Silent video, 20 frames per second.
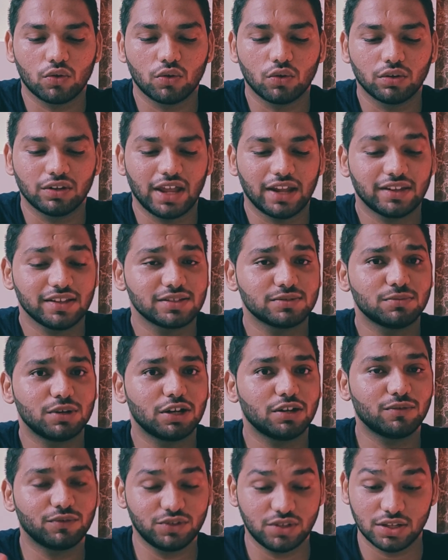code that is
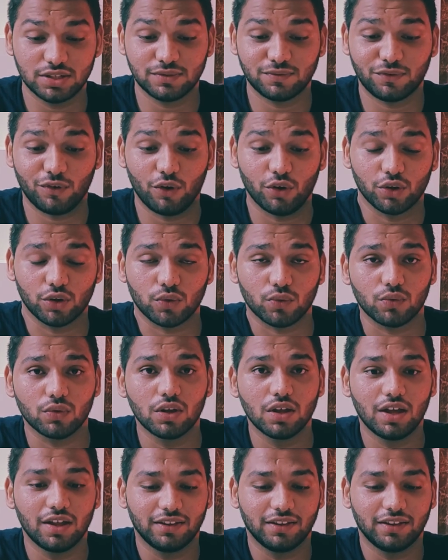made just for you.